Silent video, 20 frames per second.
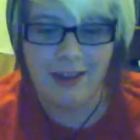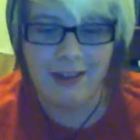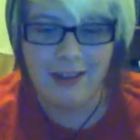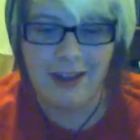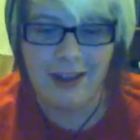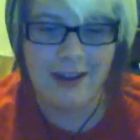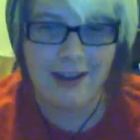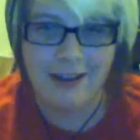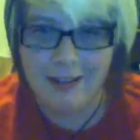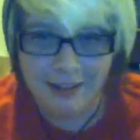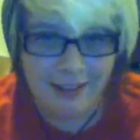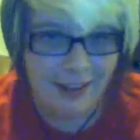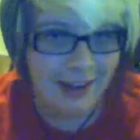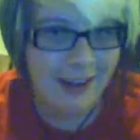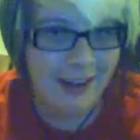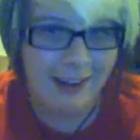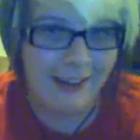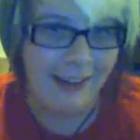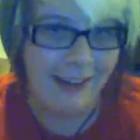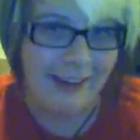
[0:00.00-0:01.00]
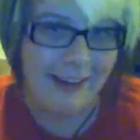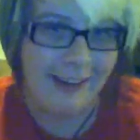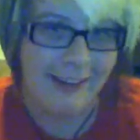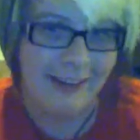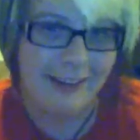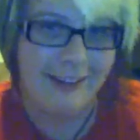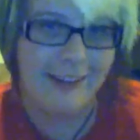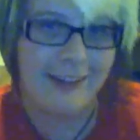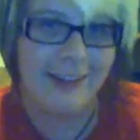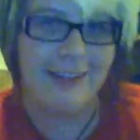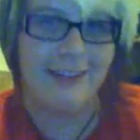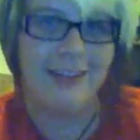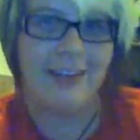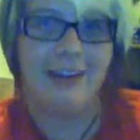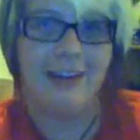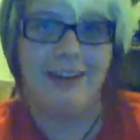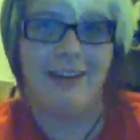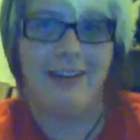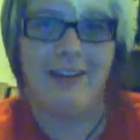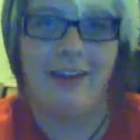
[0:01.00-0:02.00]
and they didn't like it.
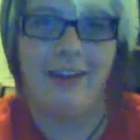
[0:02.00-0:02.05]
They just